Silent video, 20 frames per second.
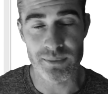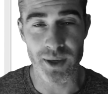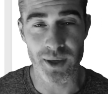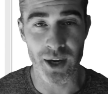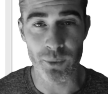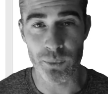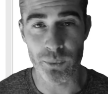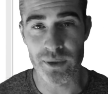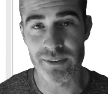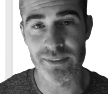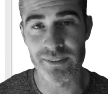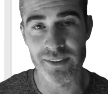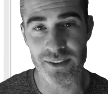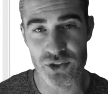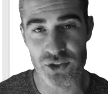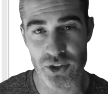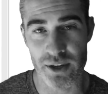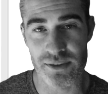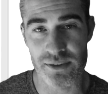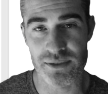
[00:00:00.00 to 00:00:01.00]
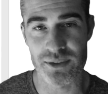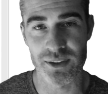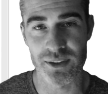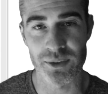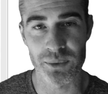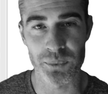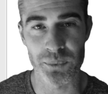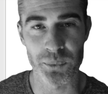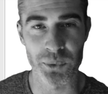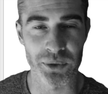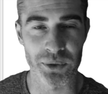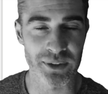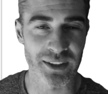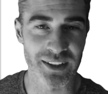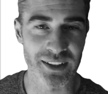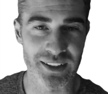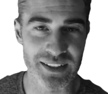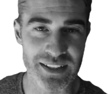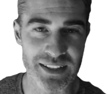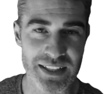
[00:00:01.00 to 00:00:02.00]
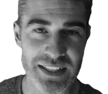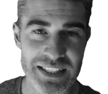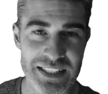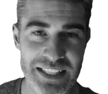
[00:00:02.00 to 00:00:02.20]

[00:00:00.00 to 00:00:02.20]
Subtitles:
I wouldn't suggest working